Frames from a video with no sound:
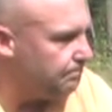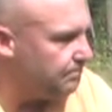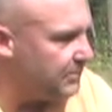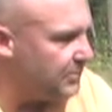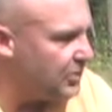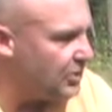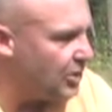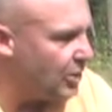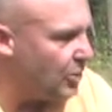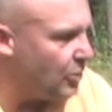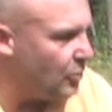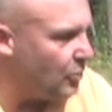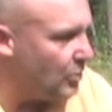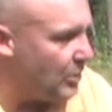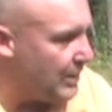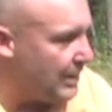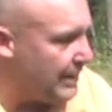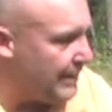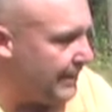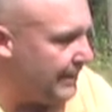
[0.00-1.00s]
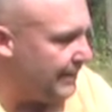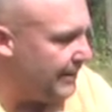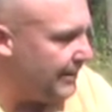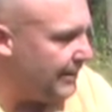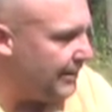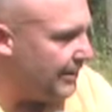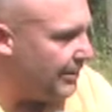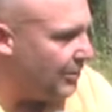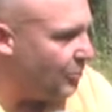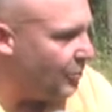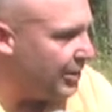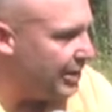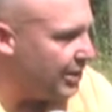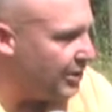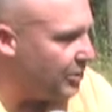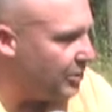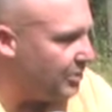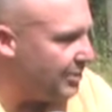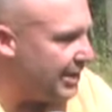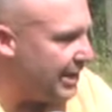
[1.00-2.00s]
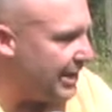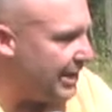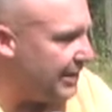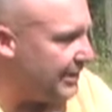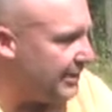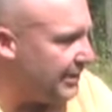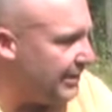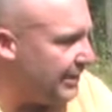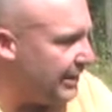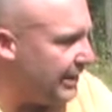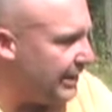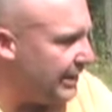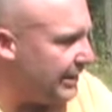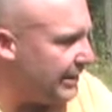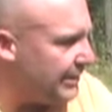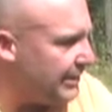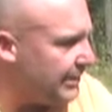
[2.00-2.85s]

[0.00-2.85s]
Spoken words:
So we can do that. And